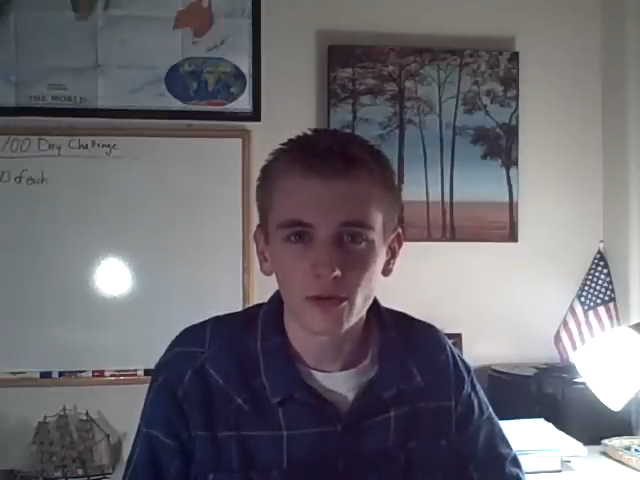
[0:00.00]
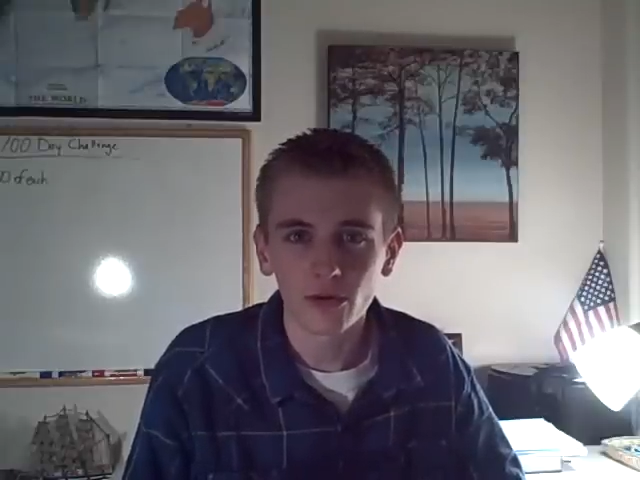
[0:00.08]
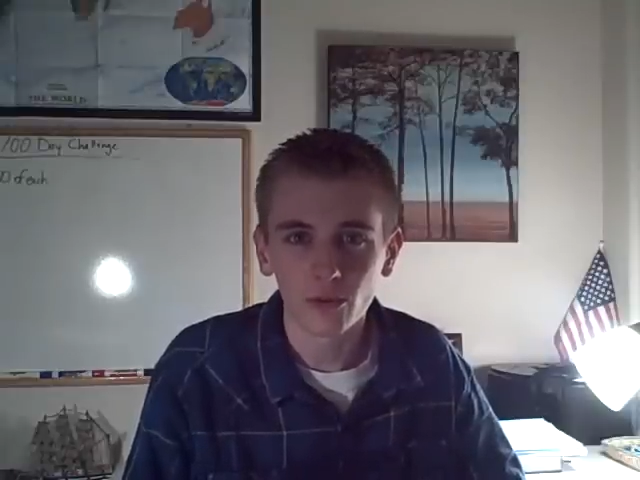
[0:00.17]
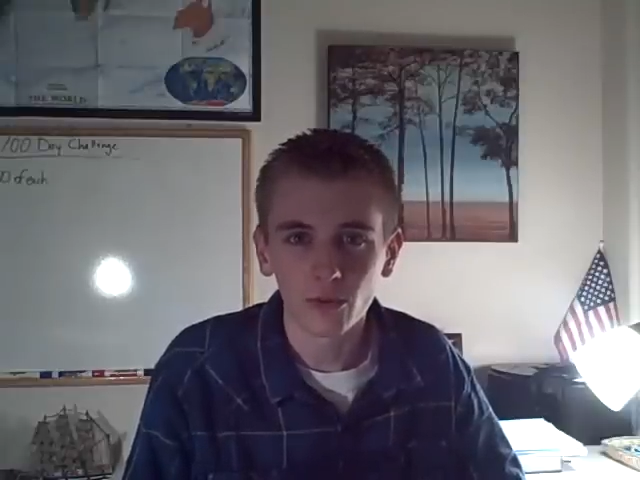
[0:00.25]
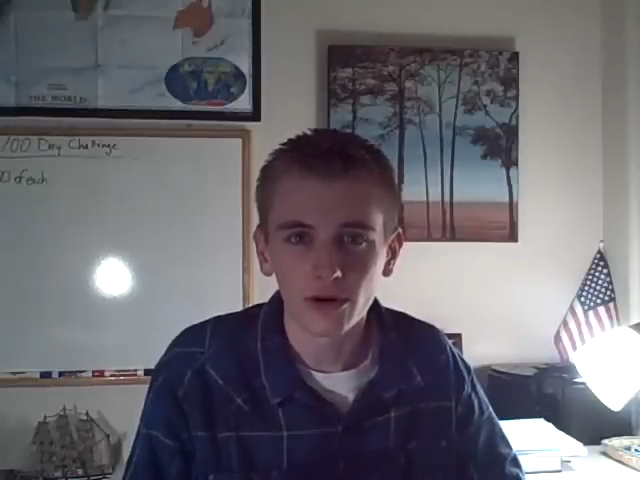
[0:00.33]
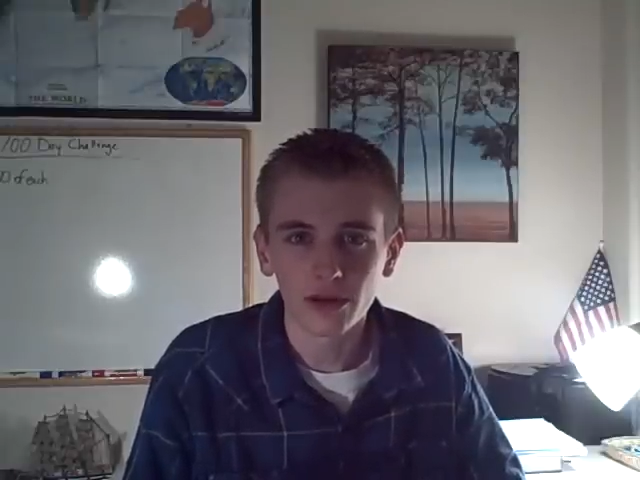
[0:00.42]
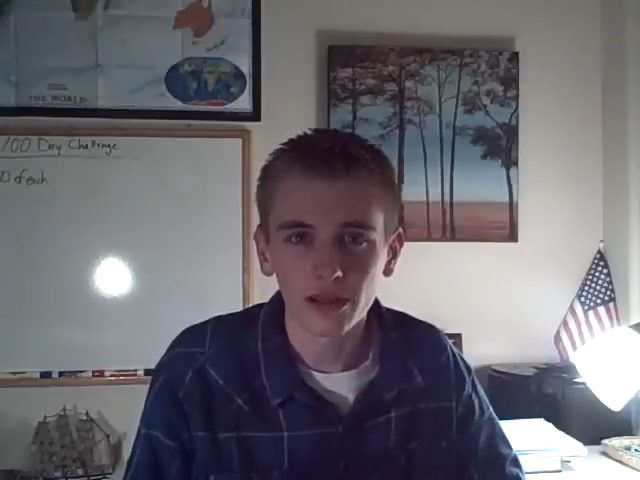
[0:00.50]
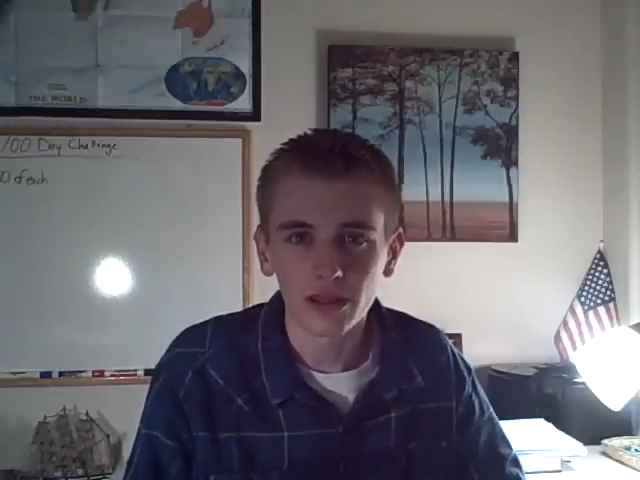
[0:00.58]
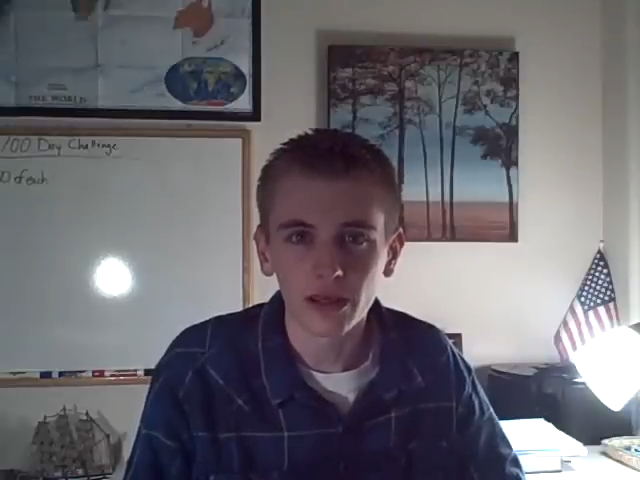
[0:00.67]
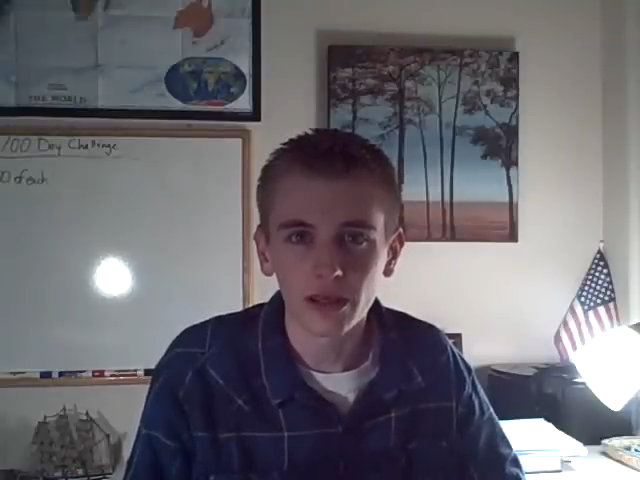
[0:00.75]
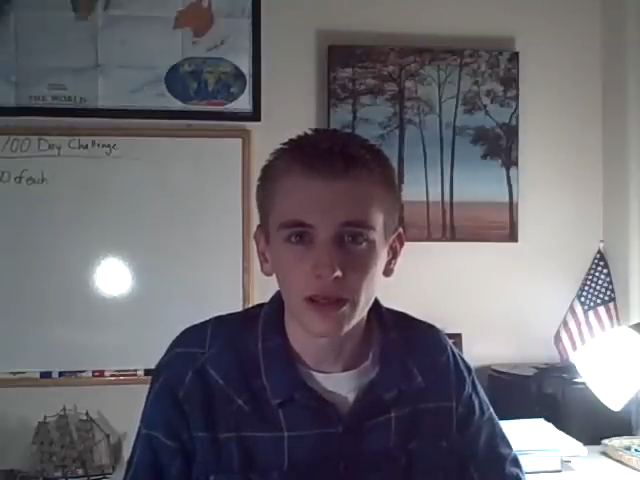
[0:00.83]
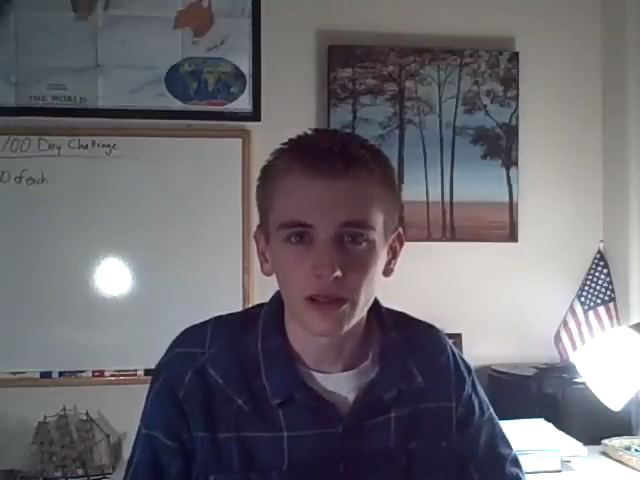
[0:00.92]
or
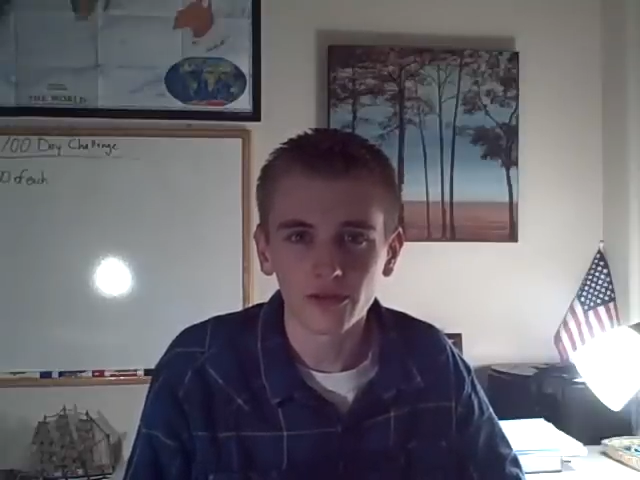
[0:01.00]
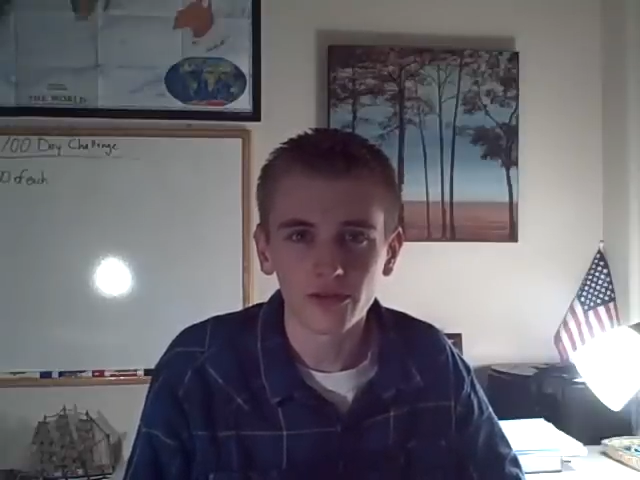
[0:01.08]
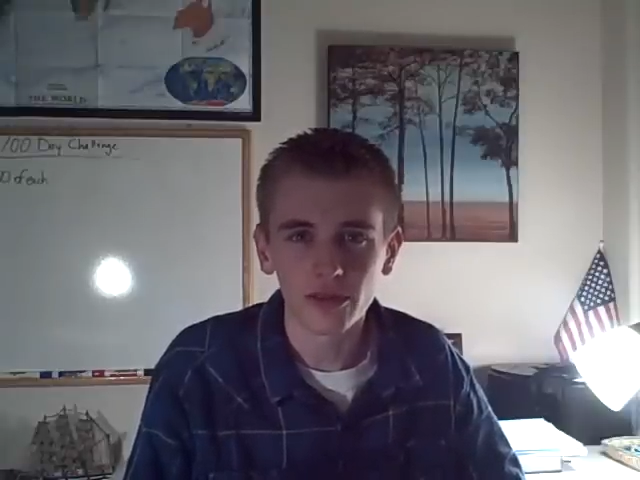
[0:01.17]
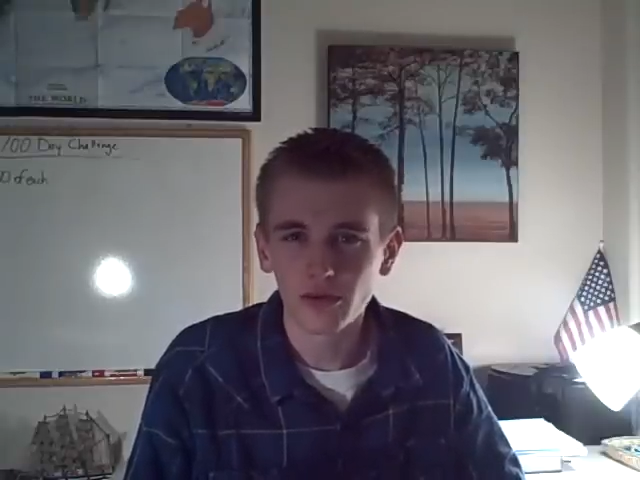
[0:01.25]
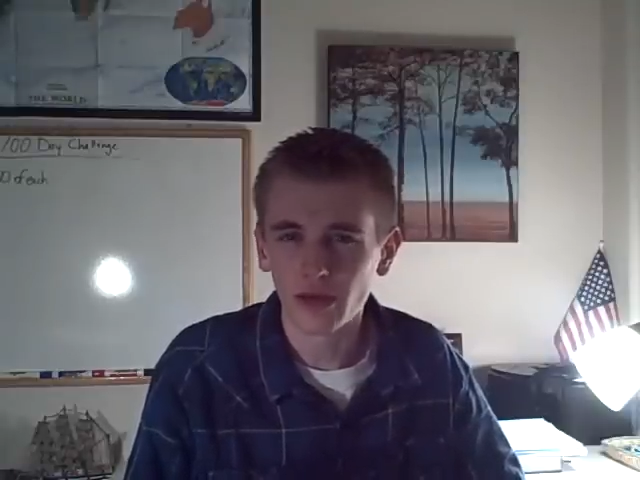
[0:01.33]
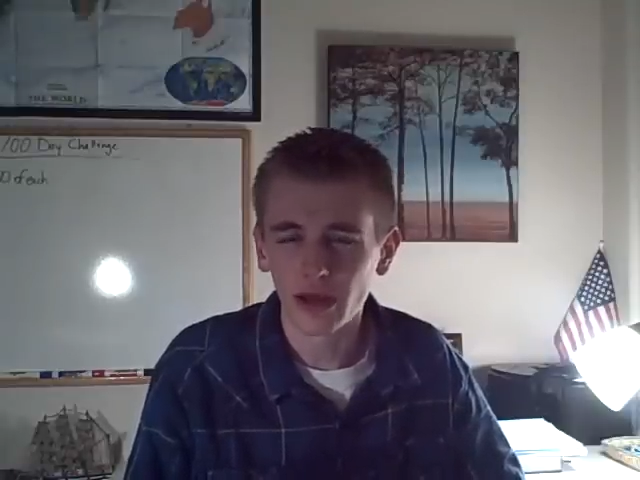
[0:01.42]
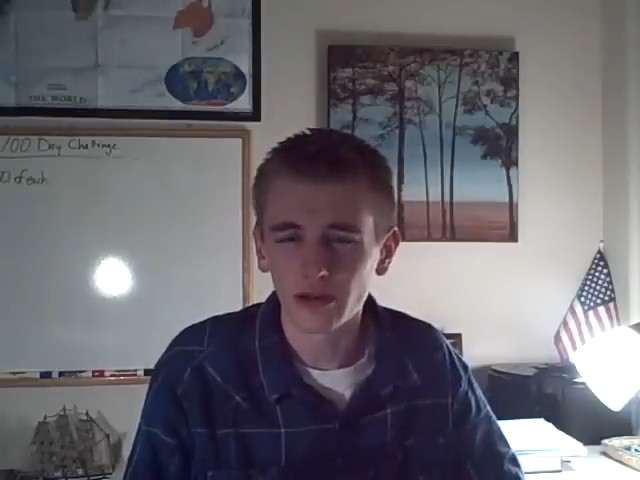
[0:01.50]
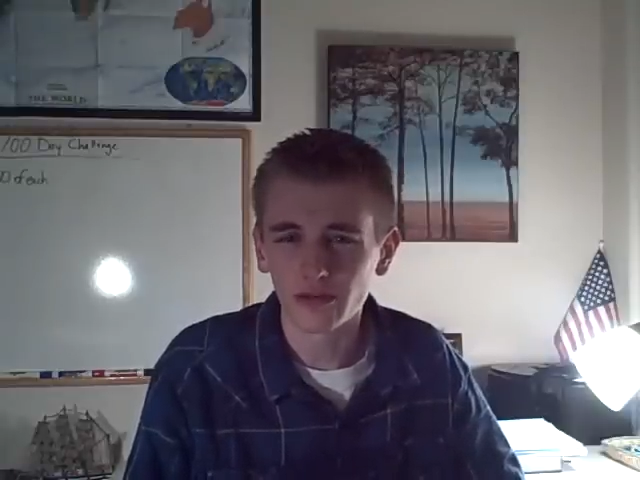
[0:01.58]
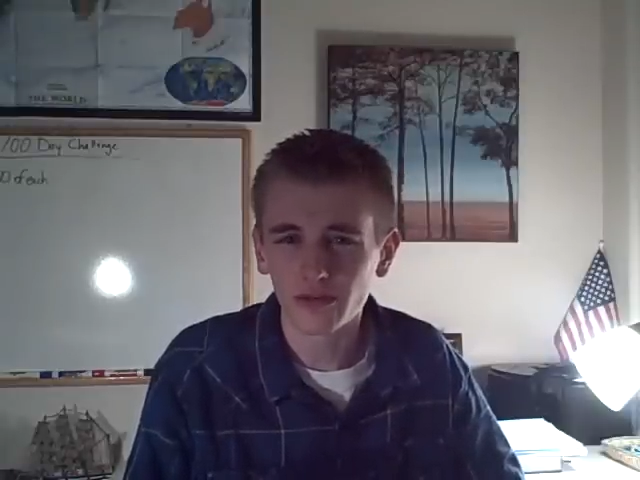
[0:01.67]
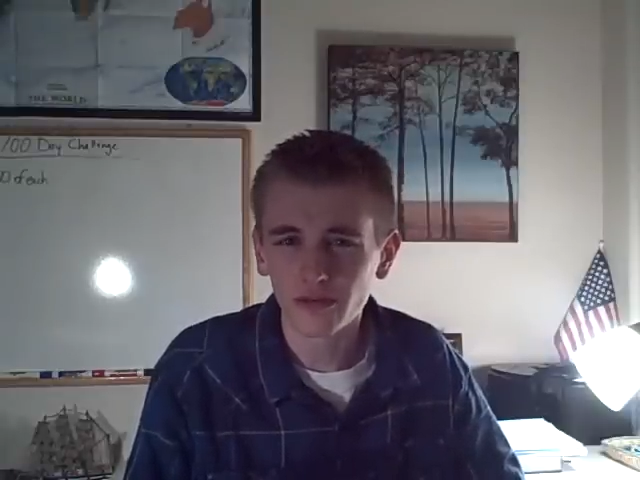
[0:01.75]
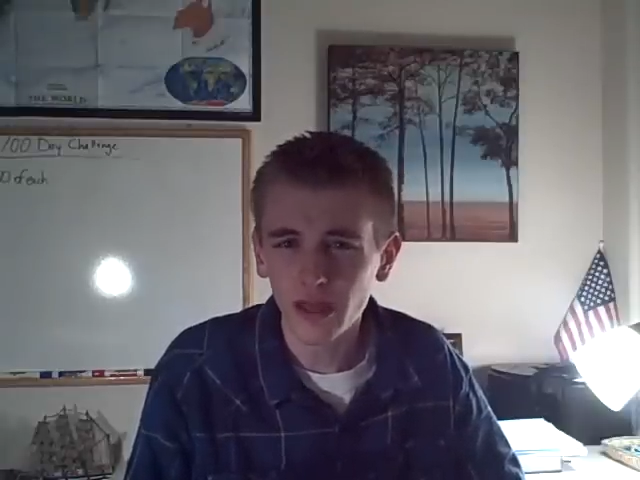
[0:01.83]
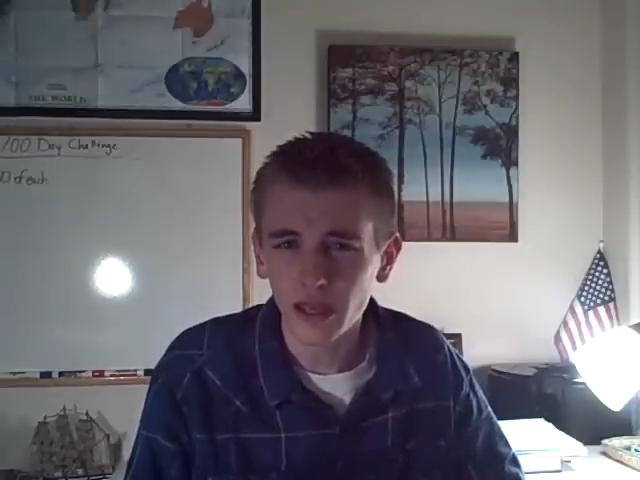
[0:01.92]
working against the United
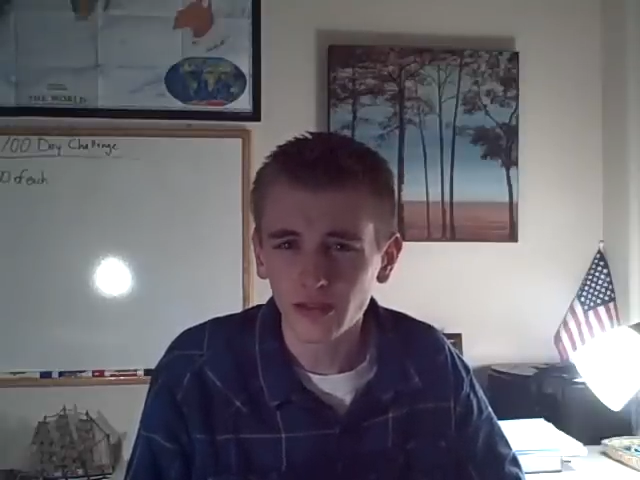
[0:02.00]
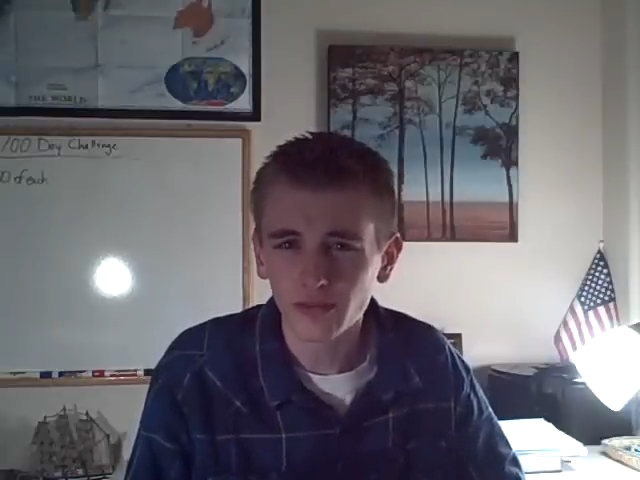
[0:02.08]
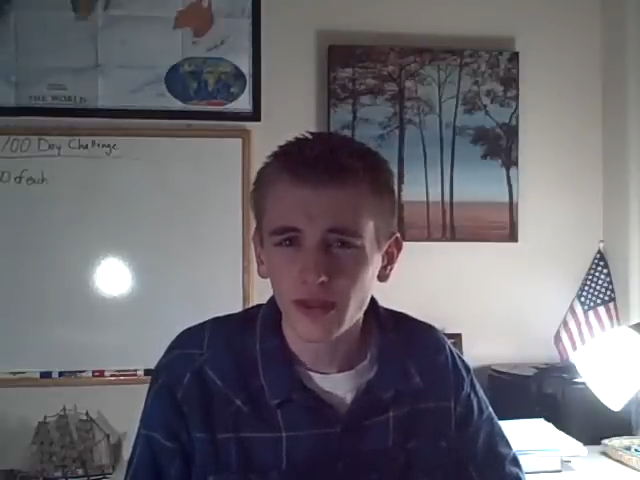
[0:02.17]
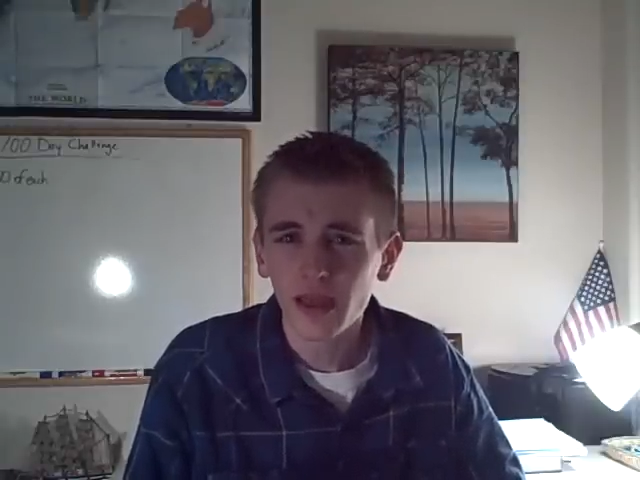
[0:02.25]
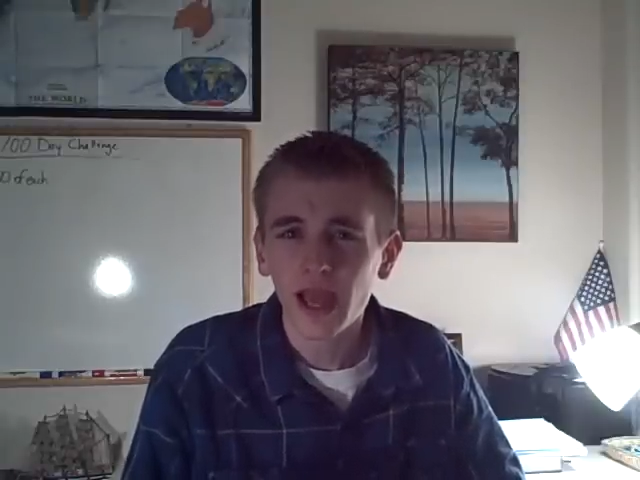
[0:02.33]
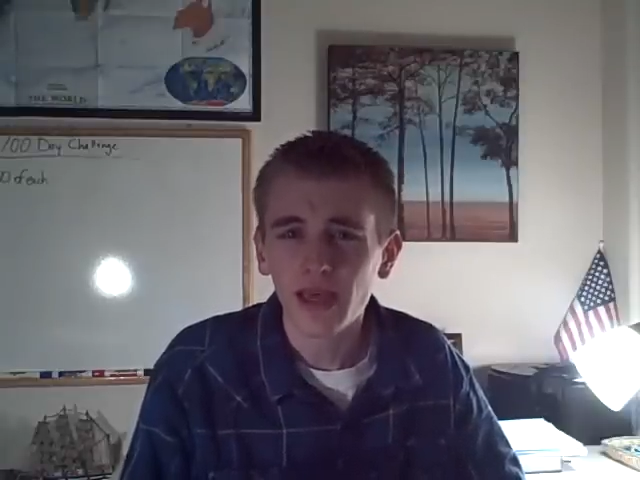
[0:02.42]
States.